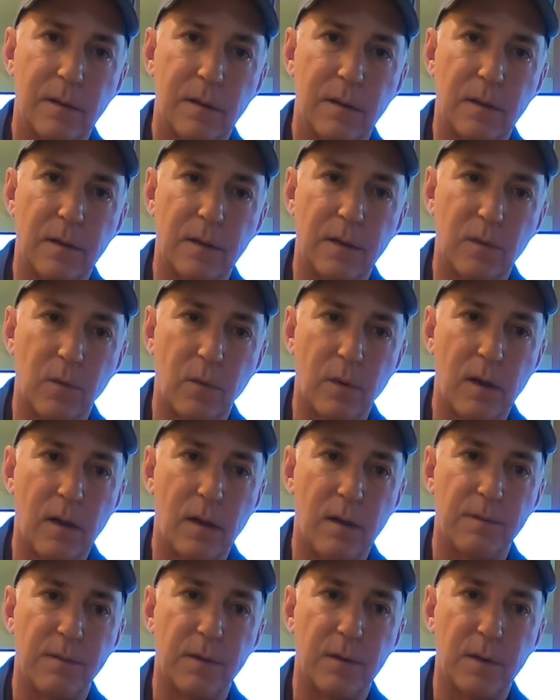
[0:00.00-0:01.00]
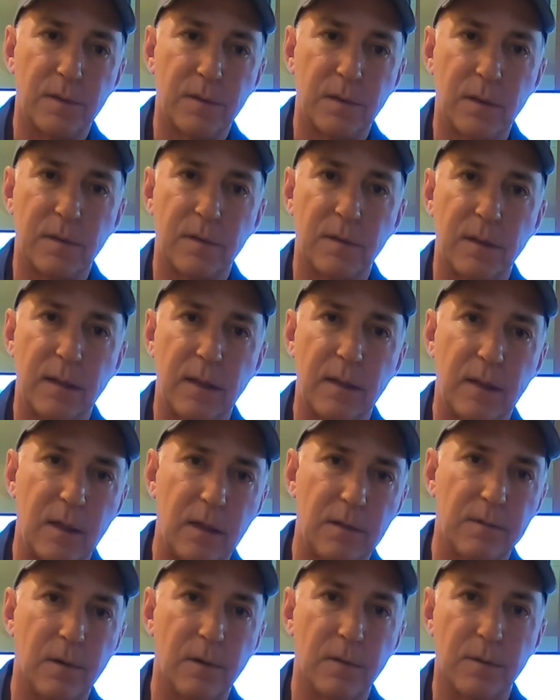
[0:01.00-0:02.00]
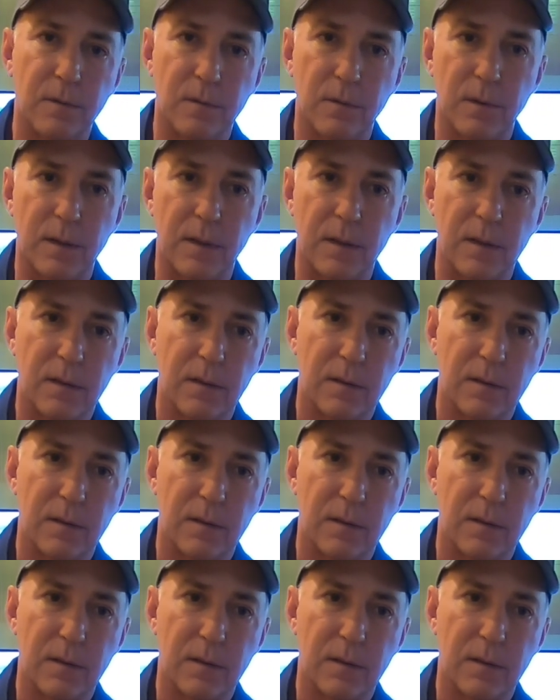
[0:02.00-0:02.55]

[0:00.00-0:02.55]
and the 12 and the 16 Evo 3.